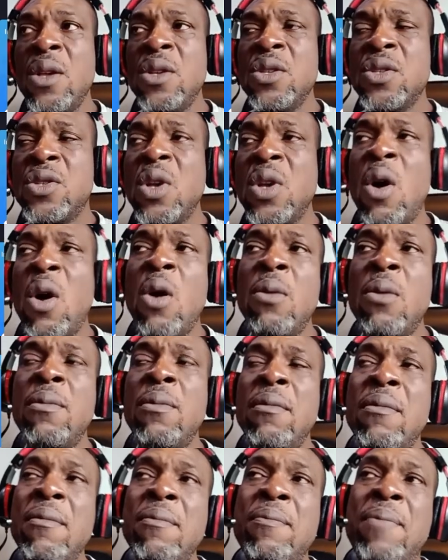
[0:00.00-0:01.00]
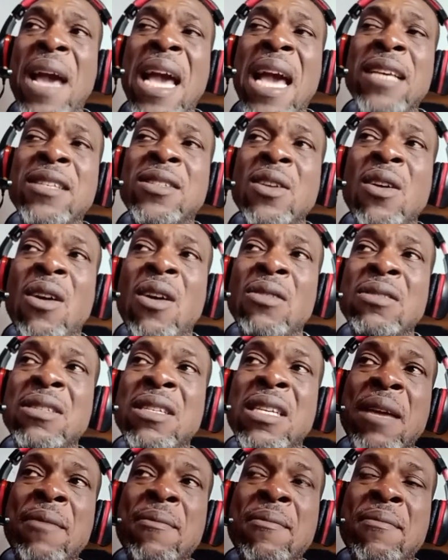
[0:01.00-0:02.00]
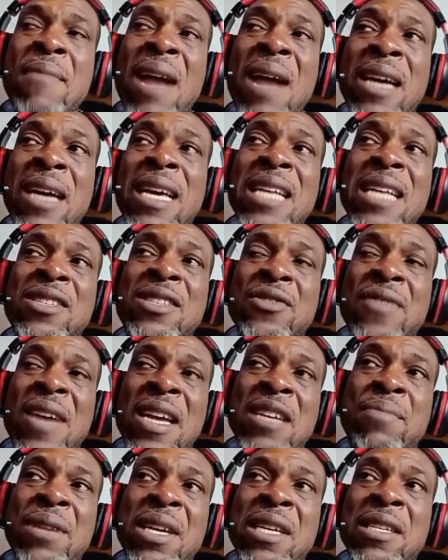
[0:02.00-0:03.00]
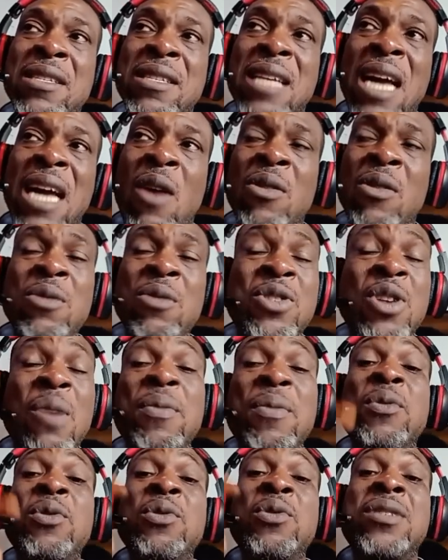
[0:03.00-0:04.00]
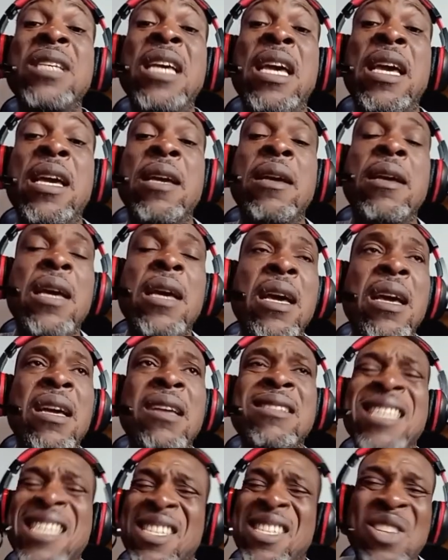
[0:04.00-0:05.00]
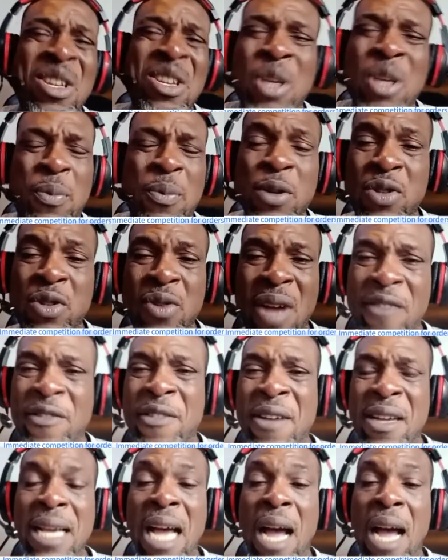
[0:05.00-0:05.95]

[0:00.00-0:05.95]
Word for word: So based on the market trend being down, some people will say this is not supposed to affect